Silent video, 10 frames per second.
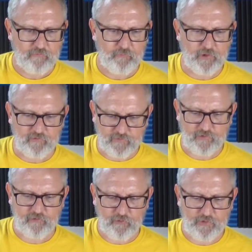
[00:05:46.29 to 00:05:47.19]
But
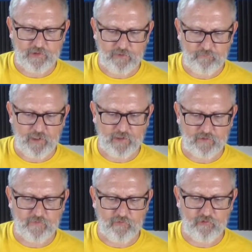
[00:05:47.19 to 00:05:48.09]
let's go ahead and get back
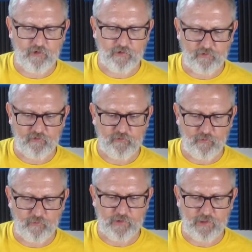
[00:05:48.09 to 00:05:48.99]
into the song and see
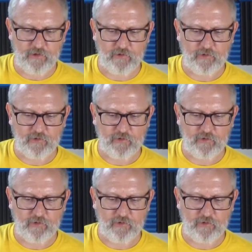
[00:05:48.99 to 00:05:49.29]
what we hear.